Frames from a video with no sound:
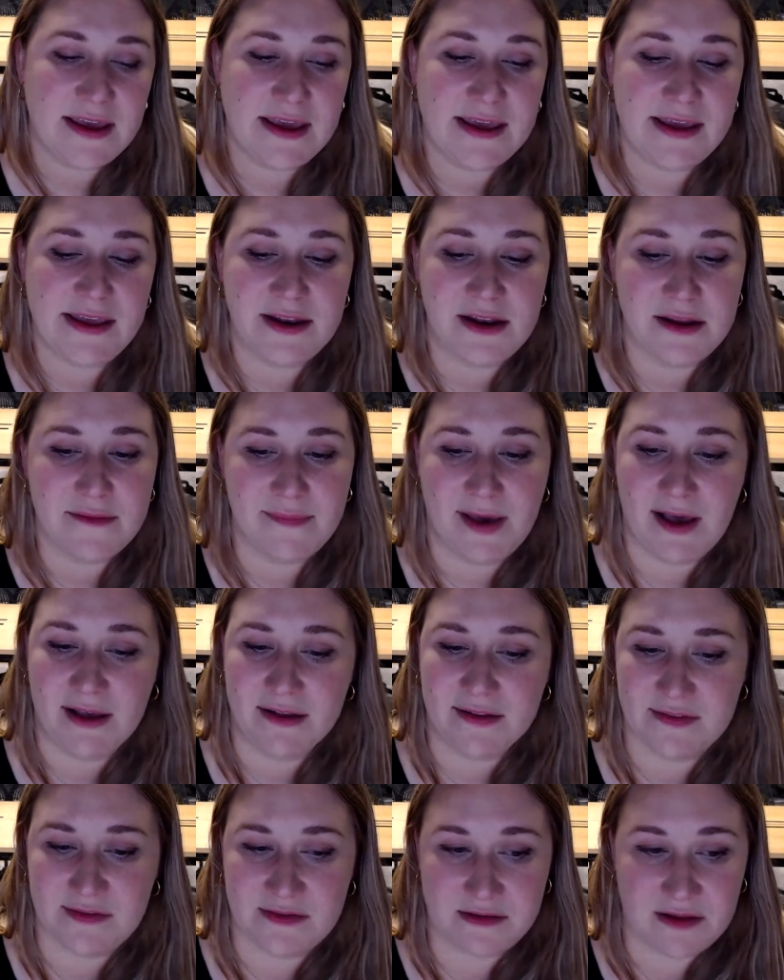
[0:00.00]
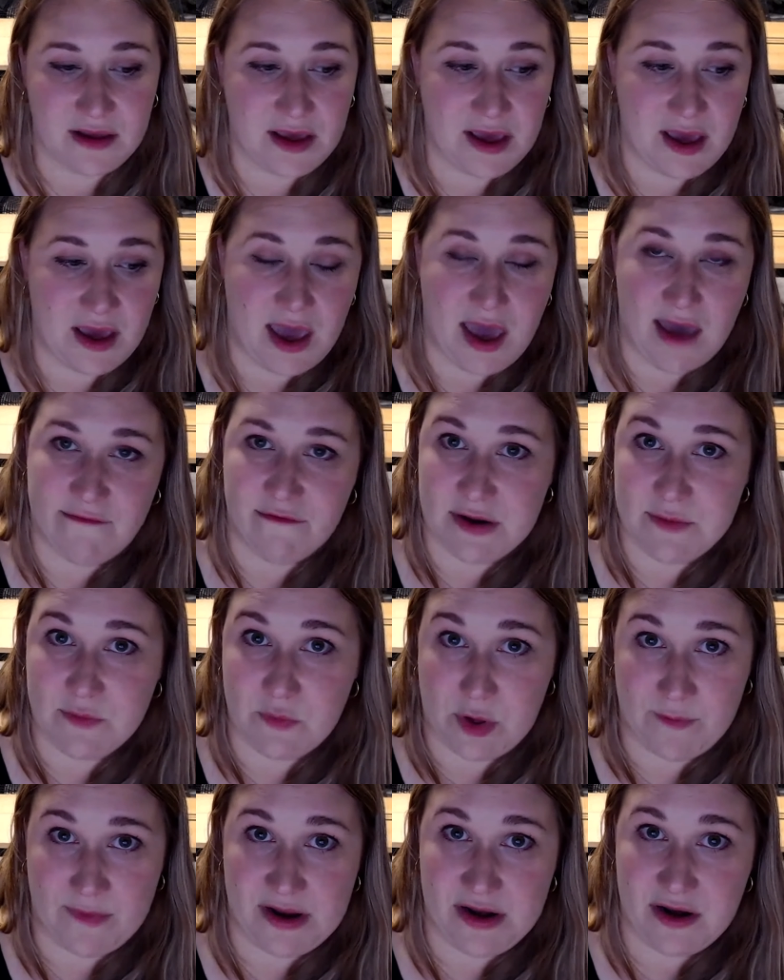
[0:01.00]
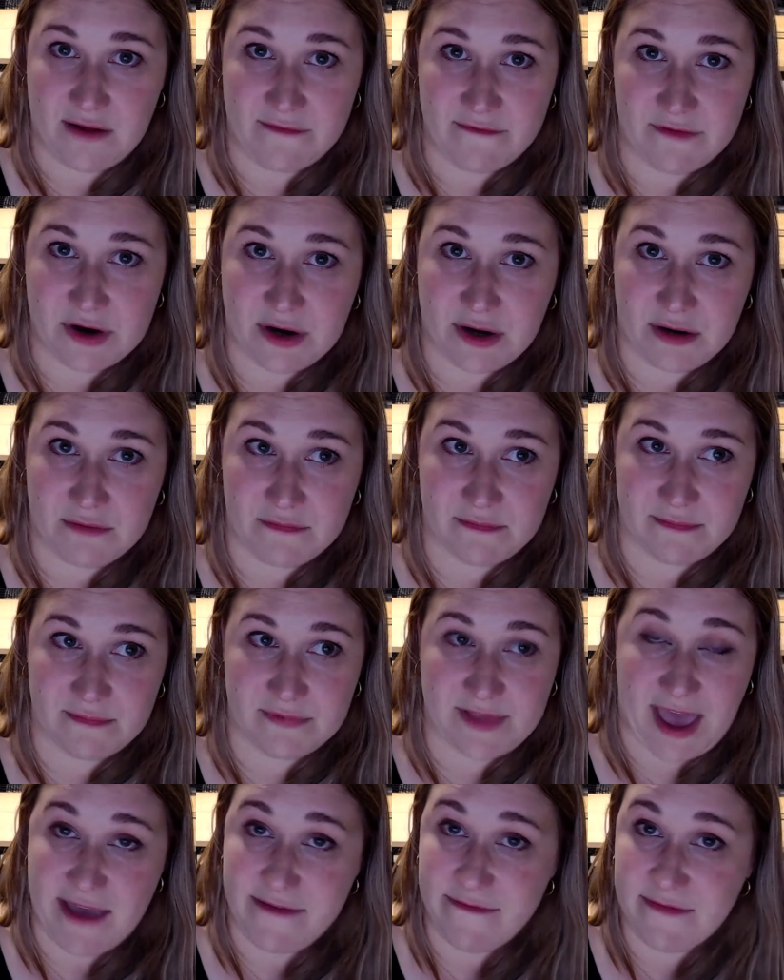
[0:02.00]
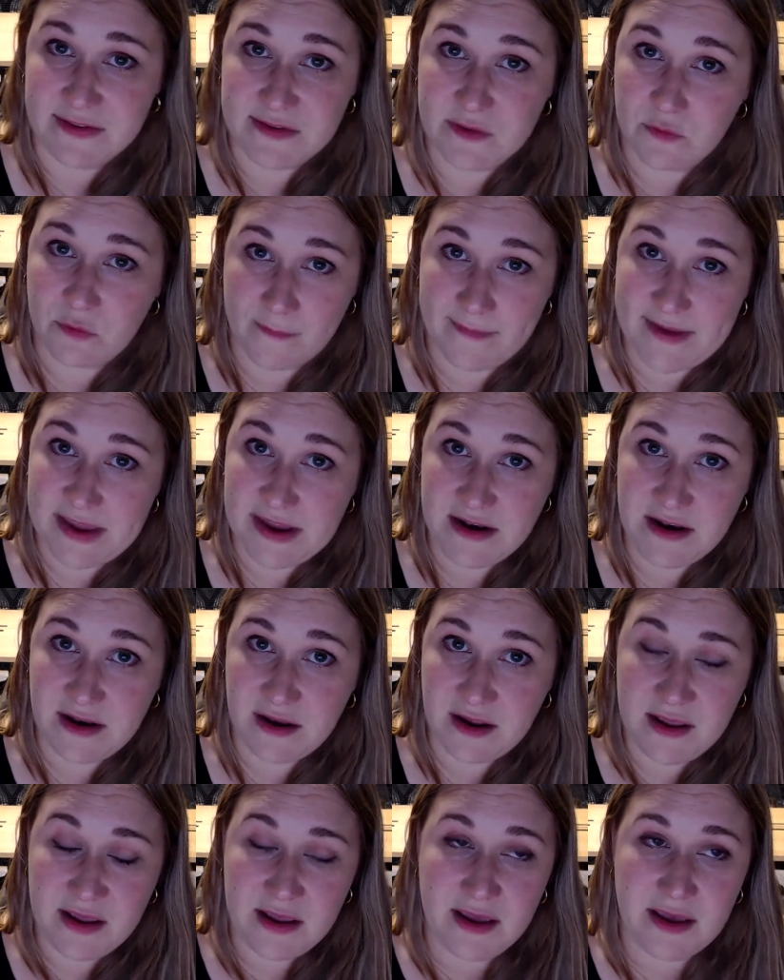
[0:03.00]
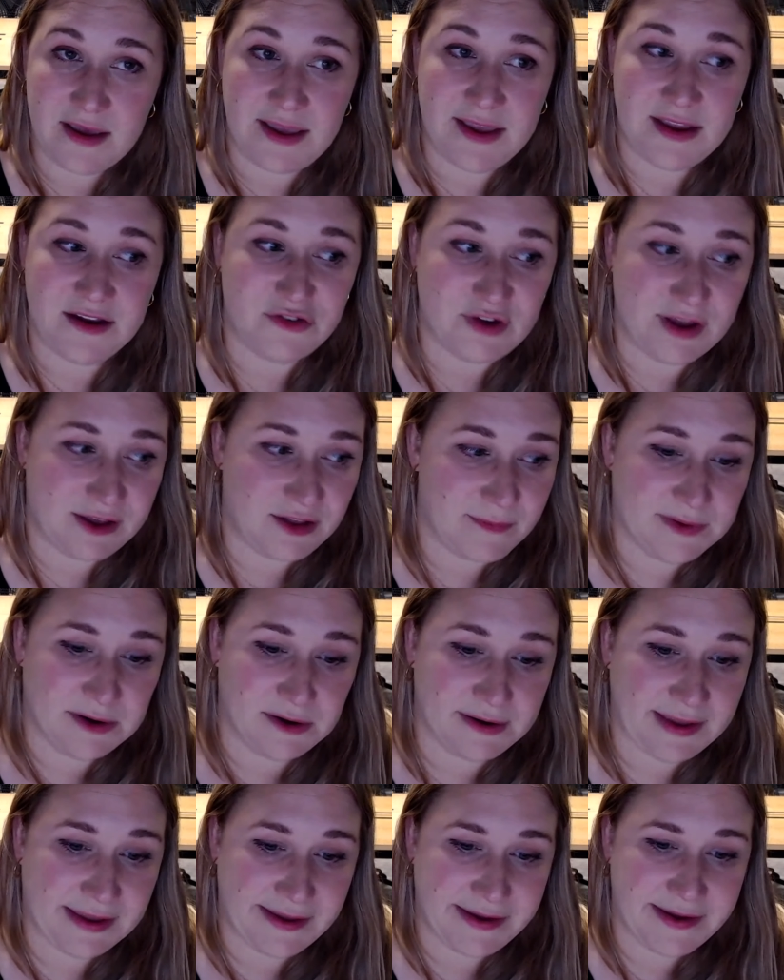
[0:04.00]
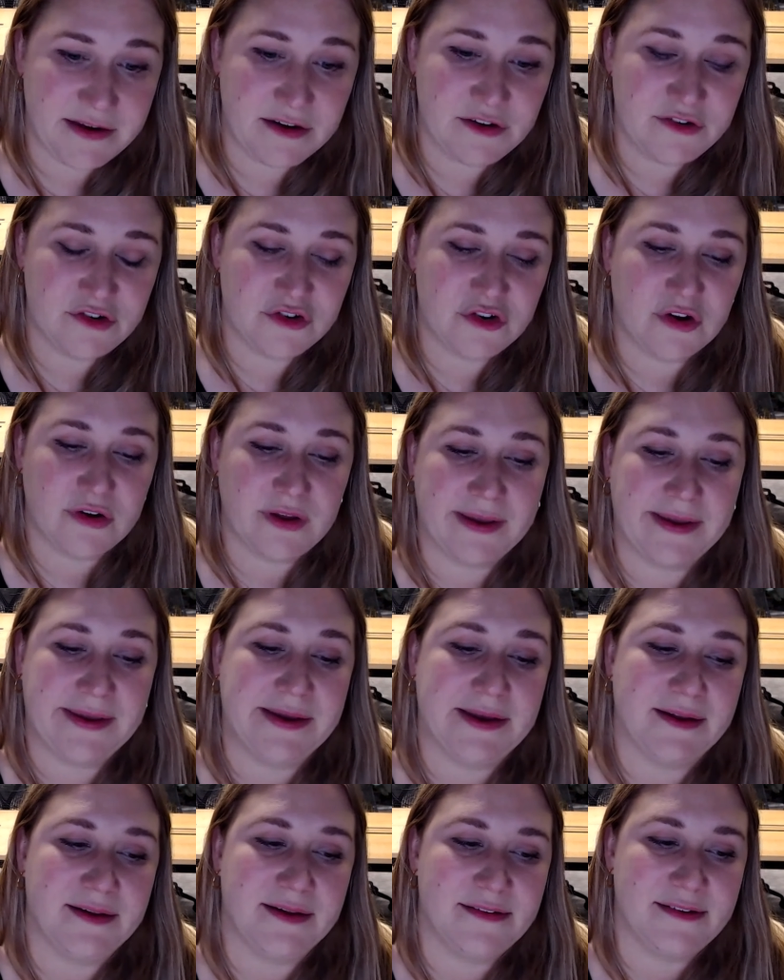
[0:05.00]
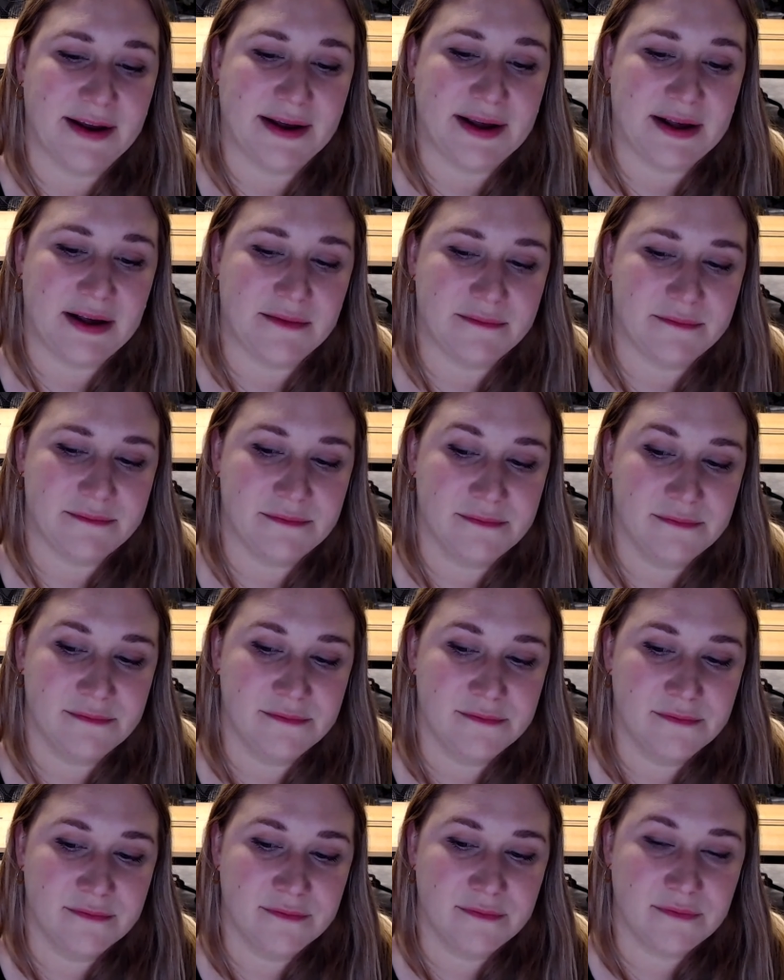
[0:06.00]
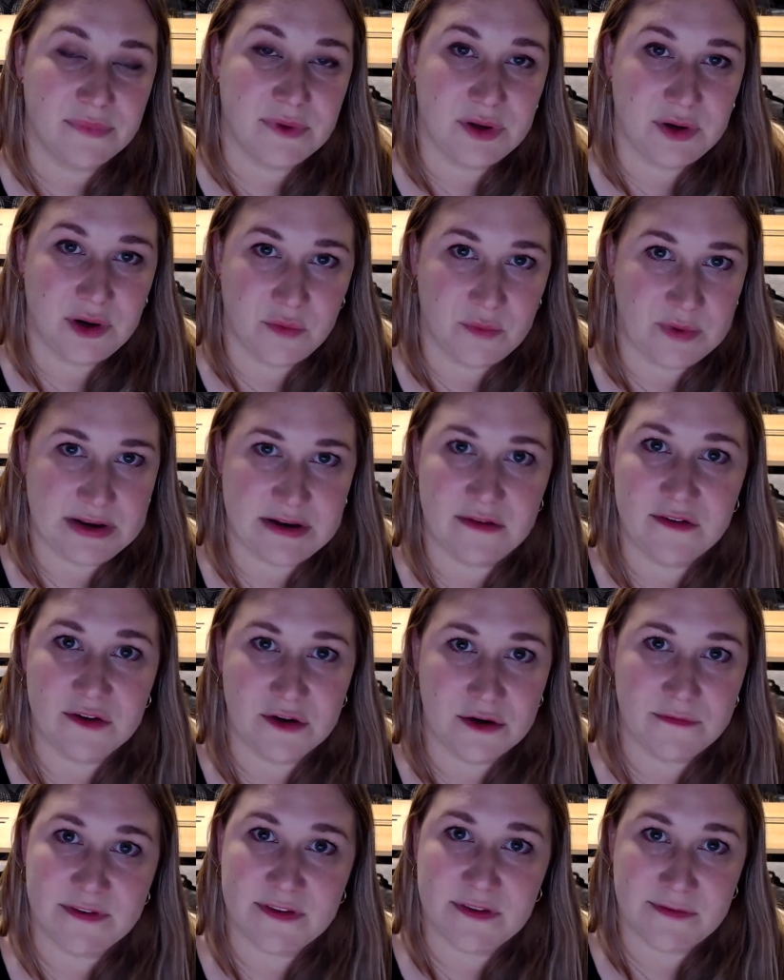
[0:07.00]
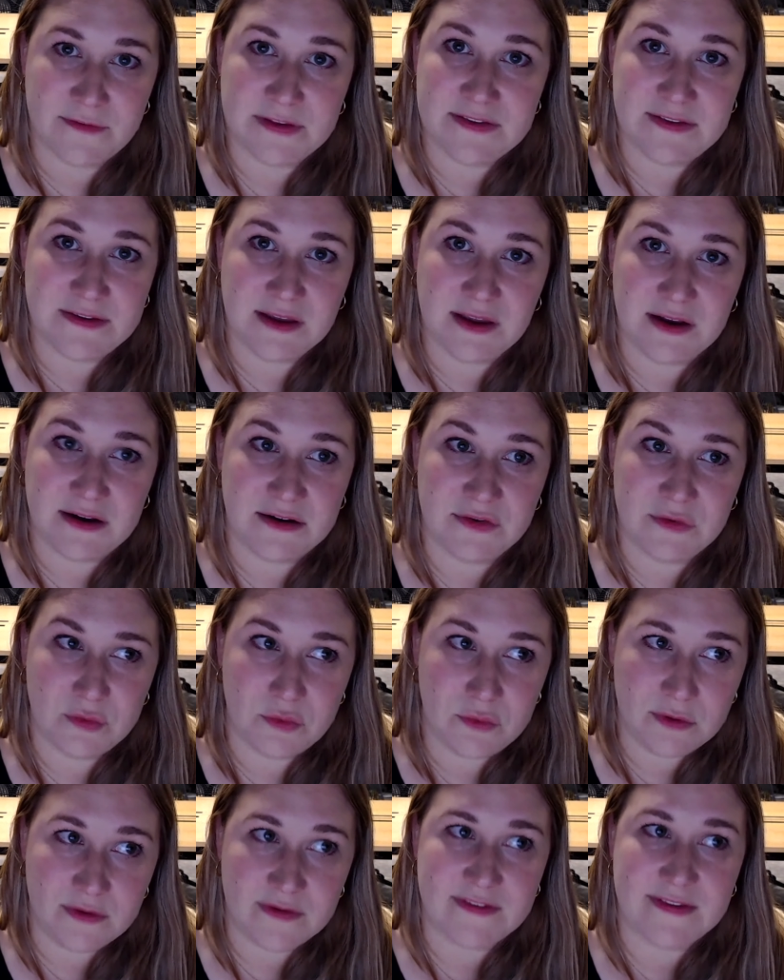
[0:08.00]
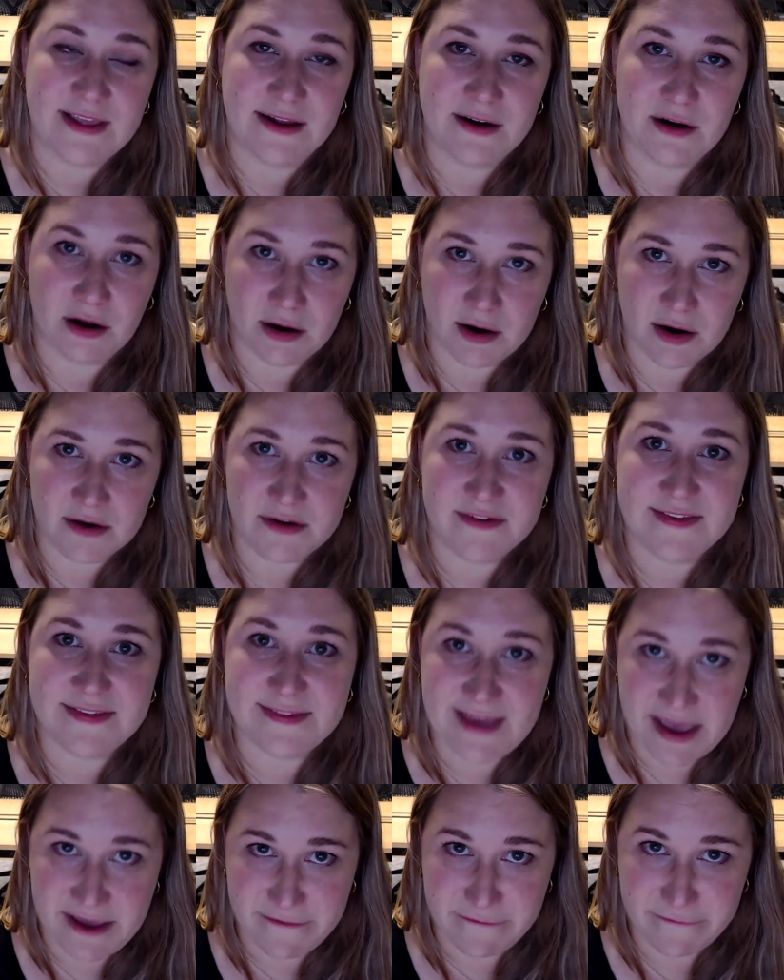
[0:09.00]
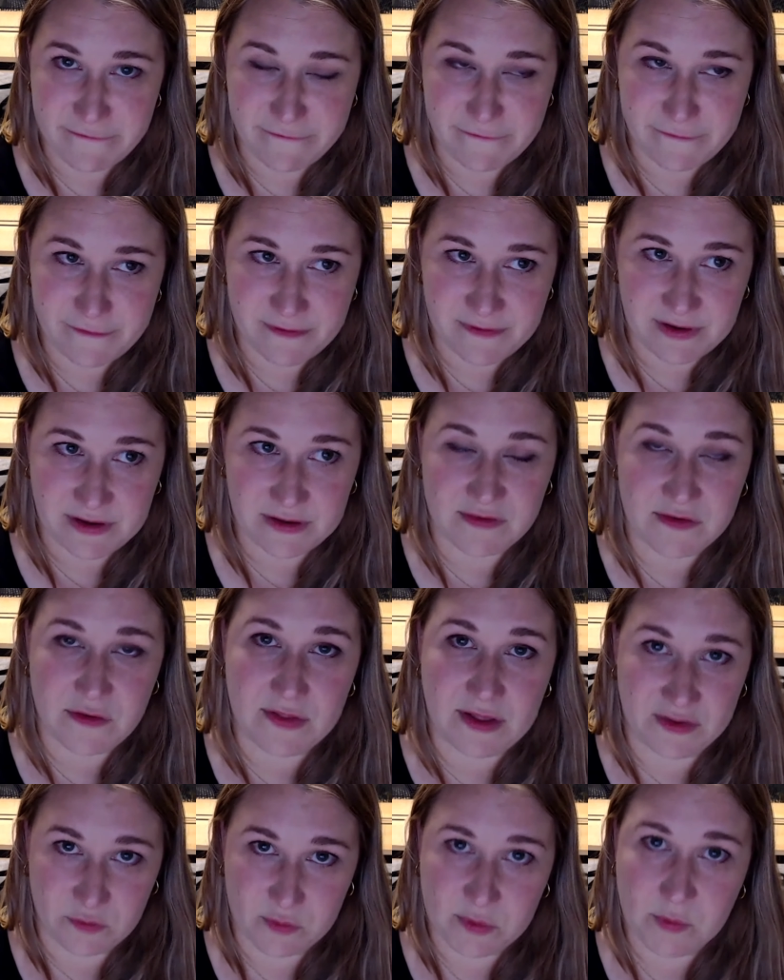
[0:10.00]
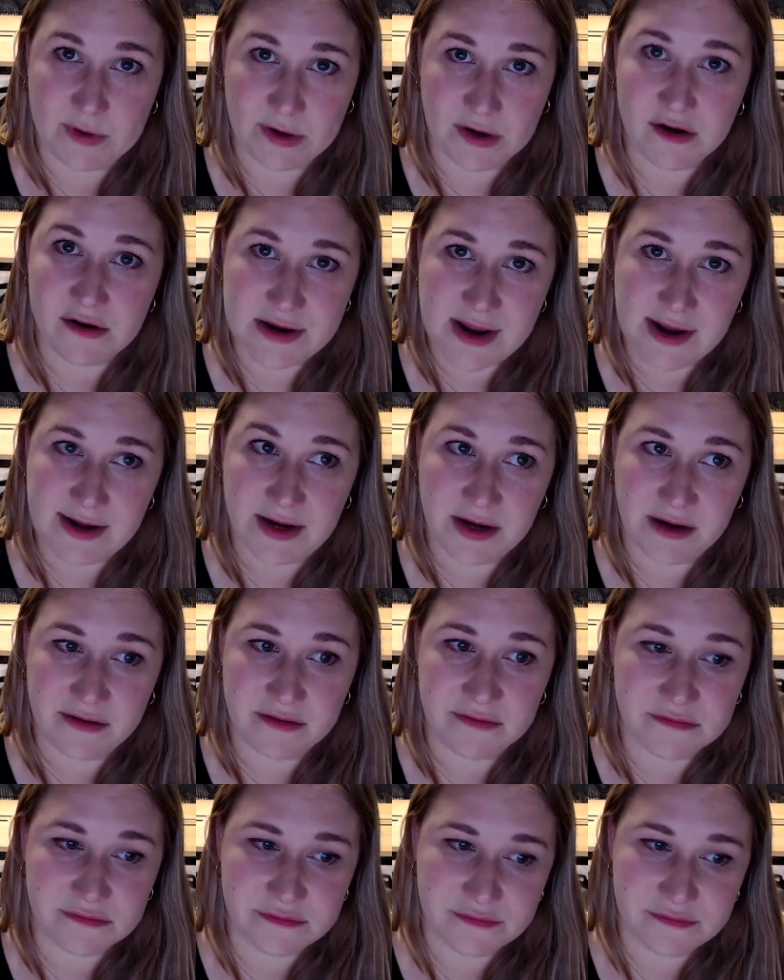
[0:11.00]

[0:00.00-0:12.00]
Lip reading: It impacts every moment of your life as a woman and childbearing age. And, we deserve sophisticated tools that are safe. So that's what we're creating.